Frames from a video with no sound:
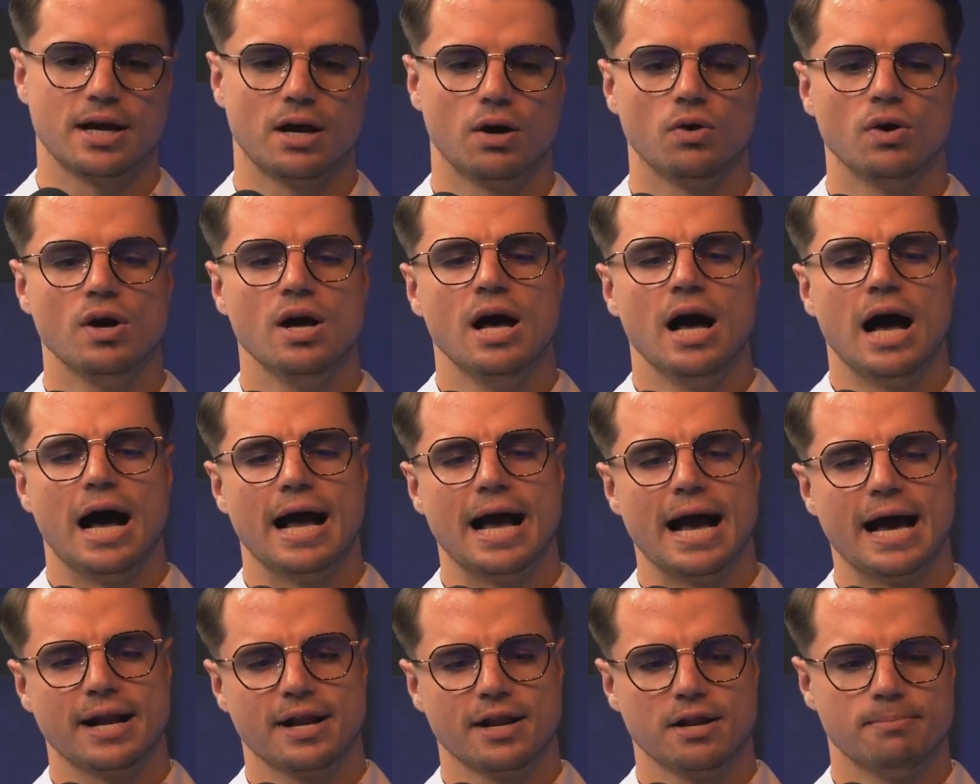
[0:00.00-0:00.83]
Now,
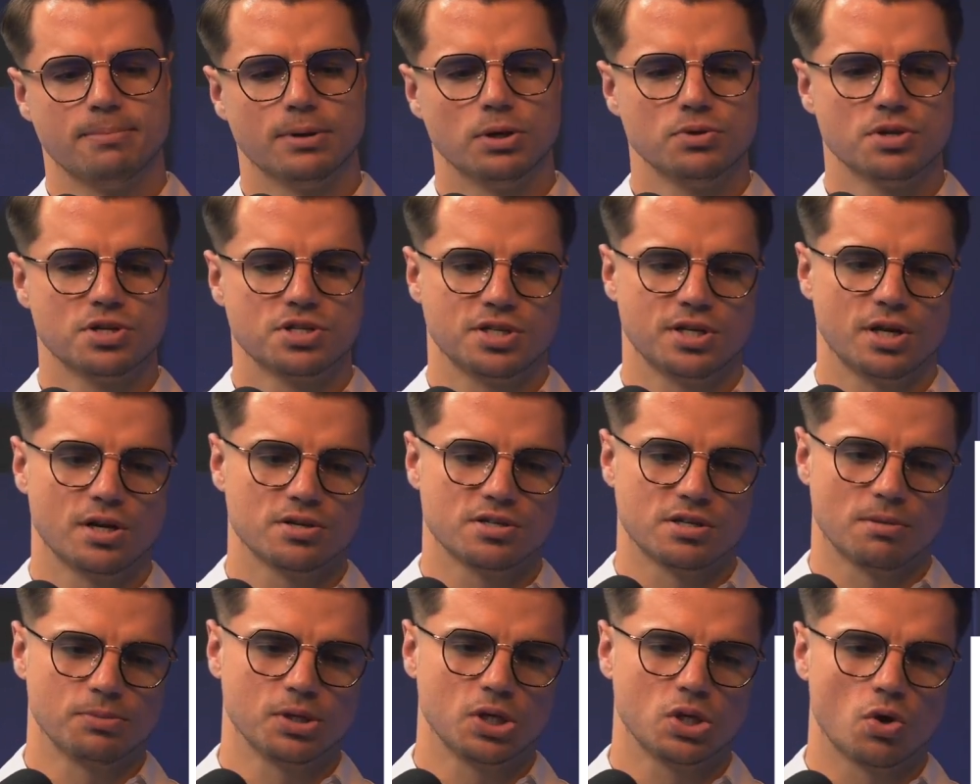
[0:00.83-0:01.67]
I added a bonus
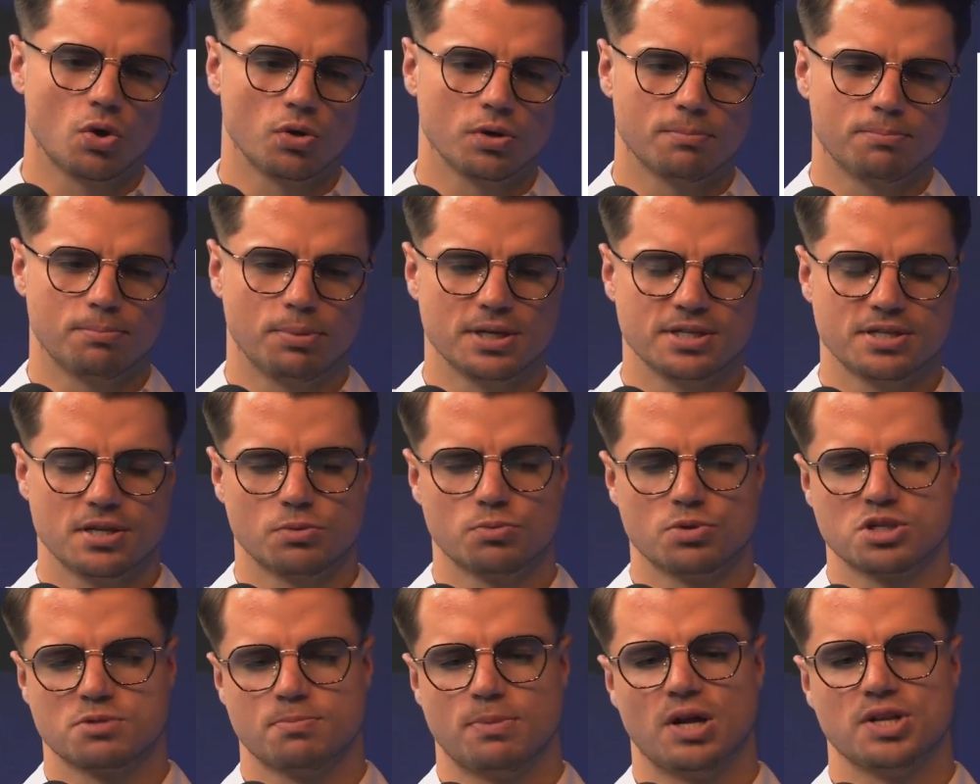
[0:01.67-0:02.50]
here, something called
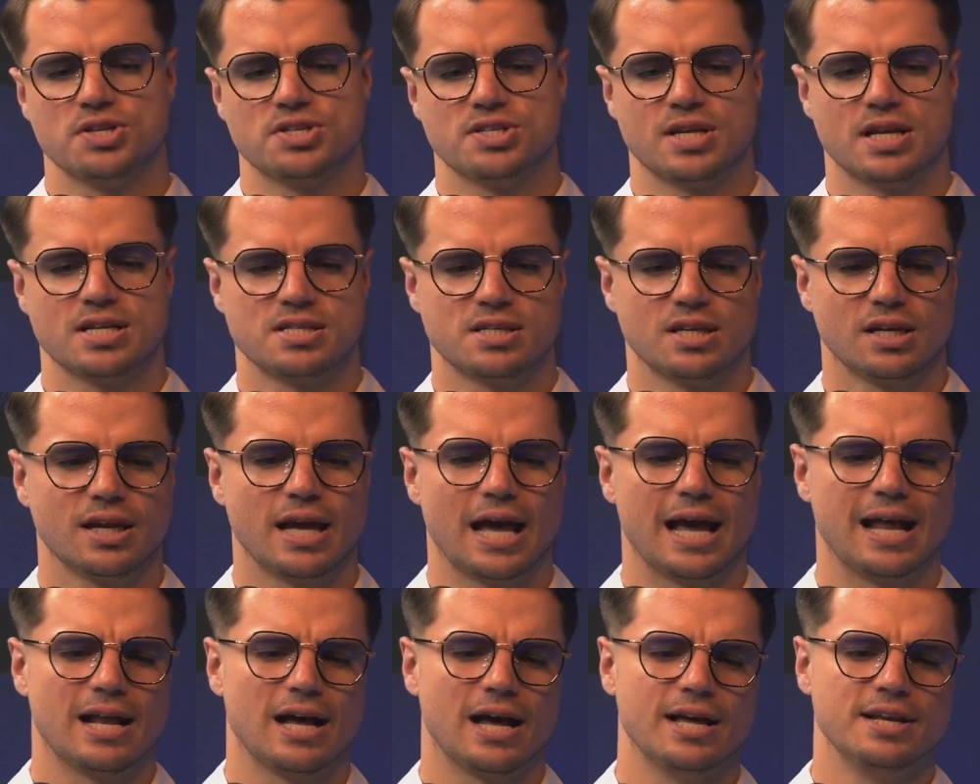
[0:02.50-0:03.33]
implicit response
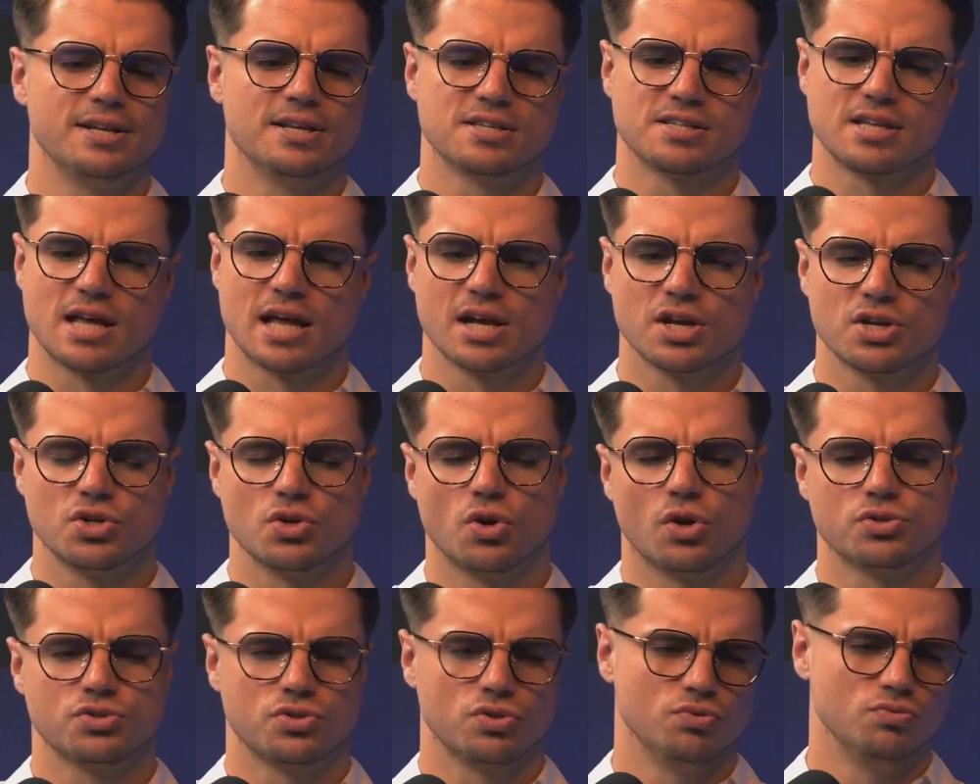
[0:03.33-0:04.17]
testing, and I decided
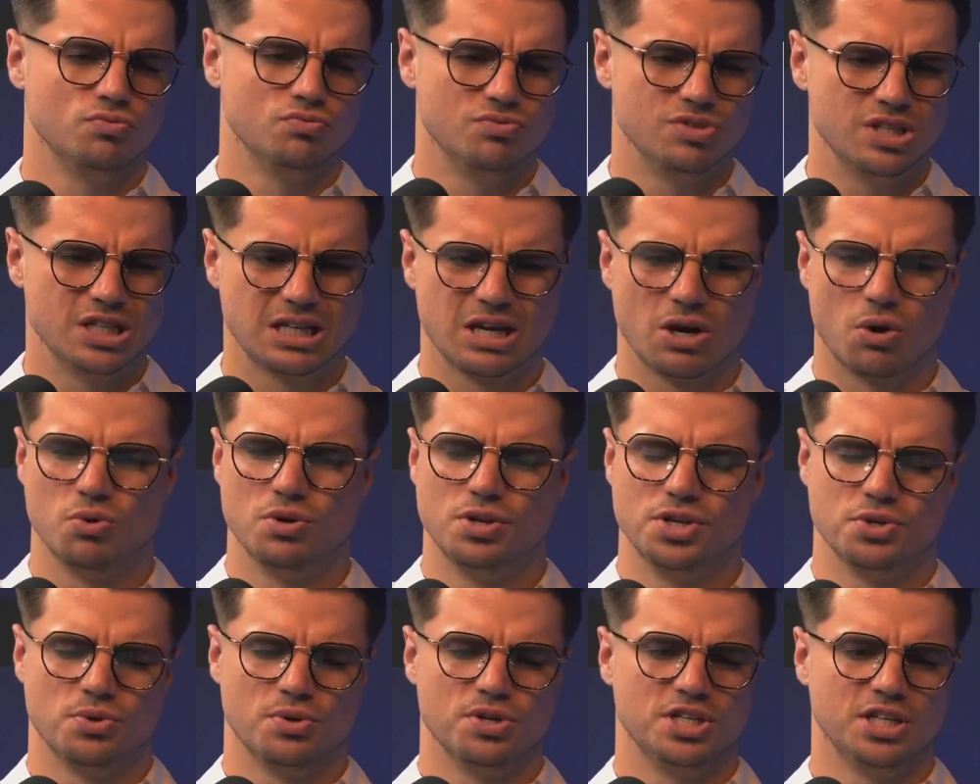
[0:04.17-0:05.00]
not to go
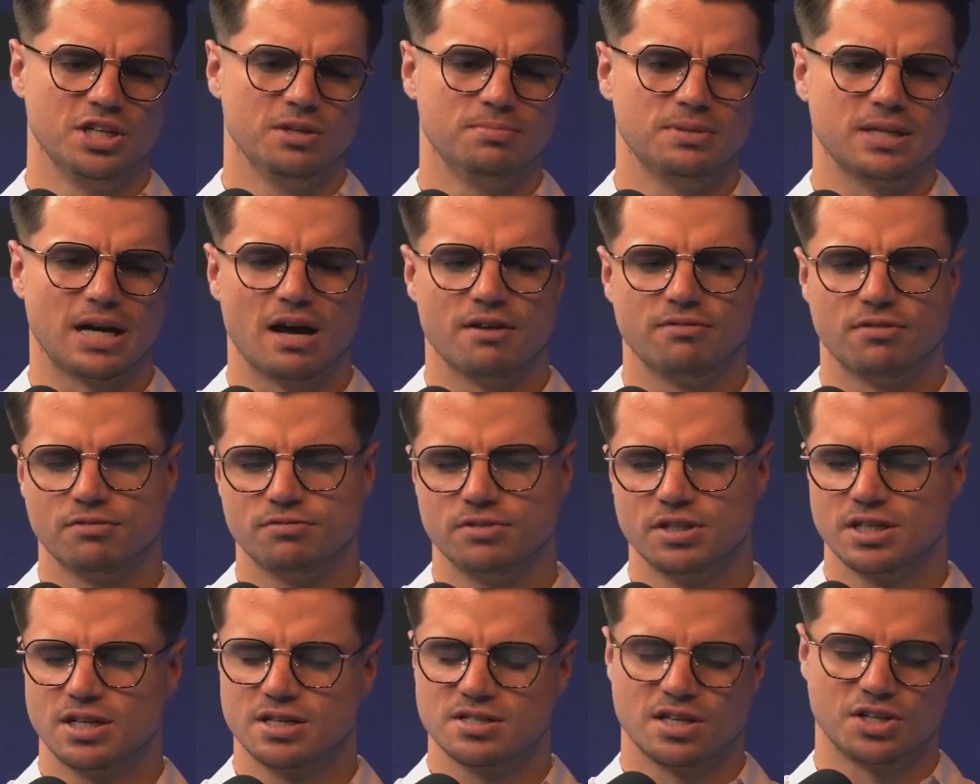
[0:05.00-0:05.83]
into a deep dive
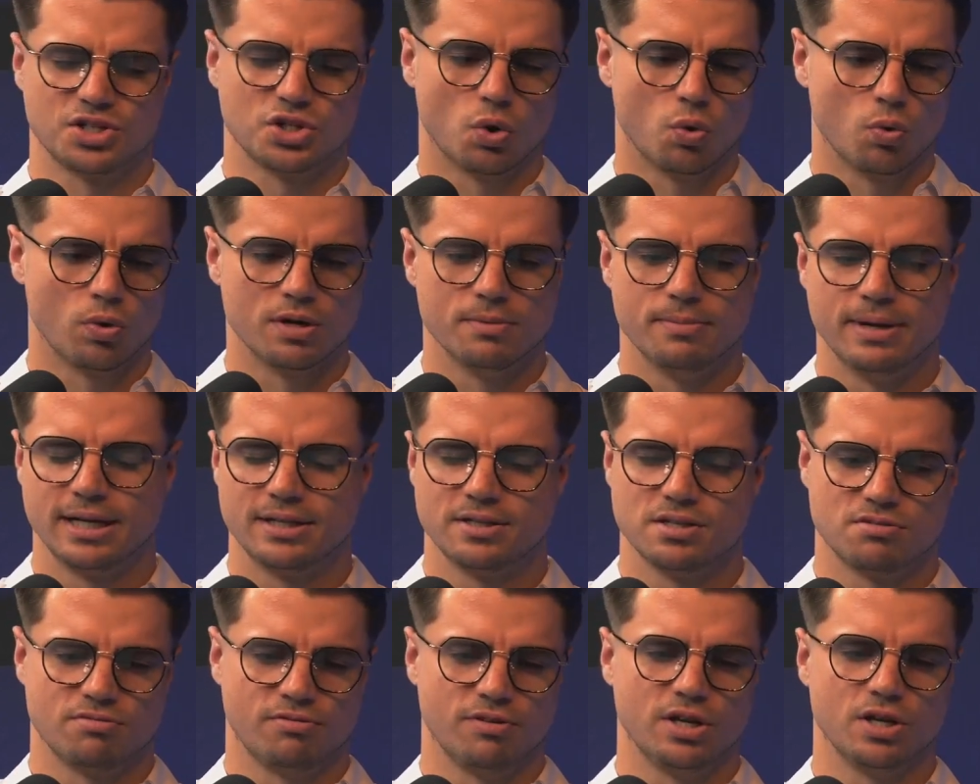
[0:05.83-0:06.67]
of it because I don't want to
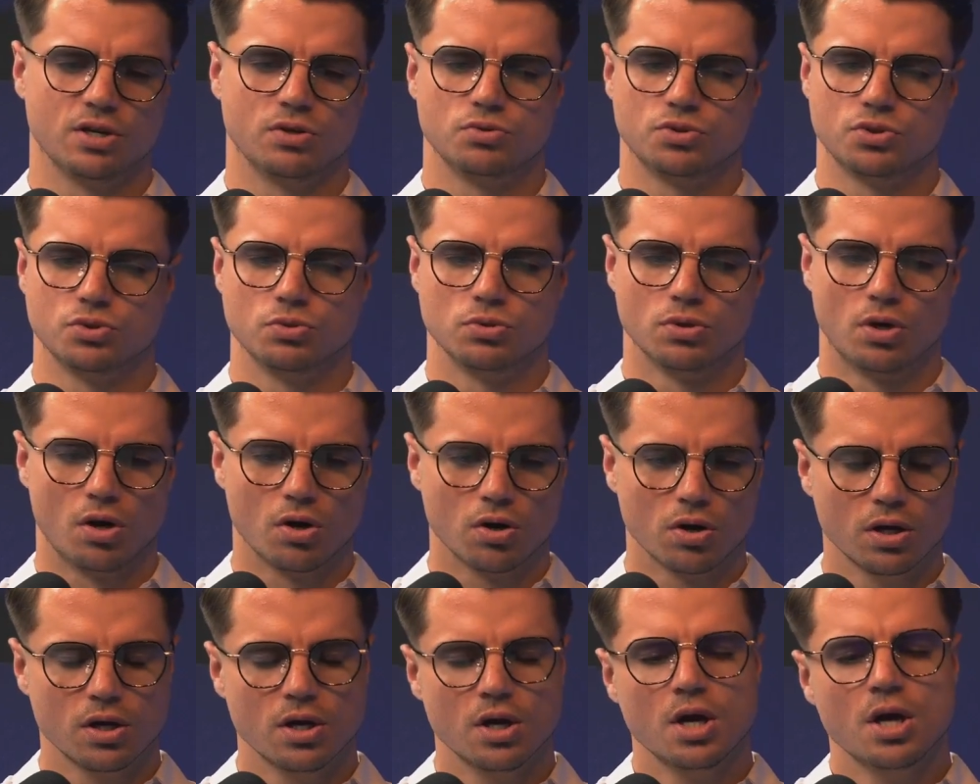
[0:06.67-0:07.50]
make this video too
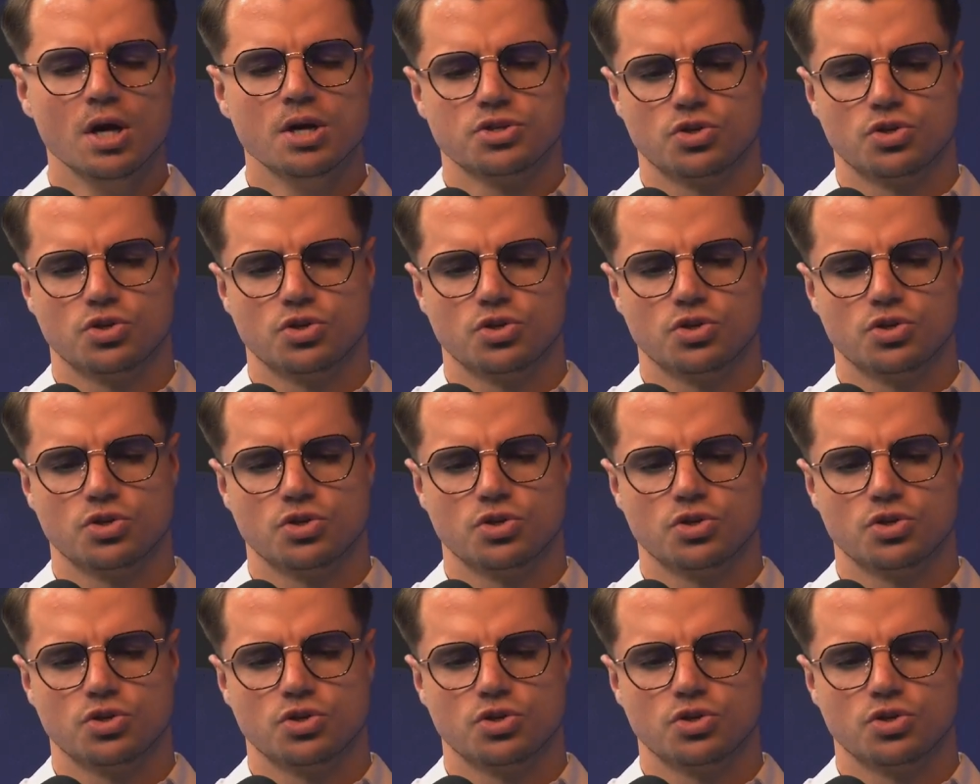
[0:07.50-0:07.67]
long.